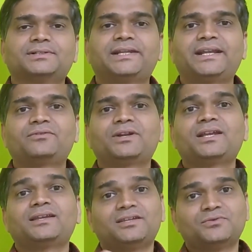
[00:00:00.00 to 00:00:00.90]
day-to-day
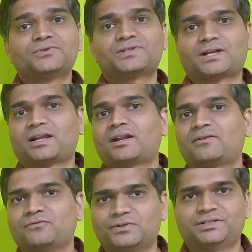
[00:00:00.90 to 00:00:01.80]
used
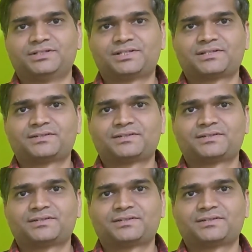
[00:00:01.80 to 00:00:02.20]
Kannada words.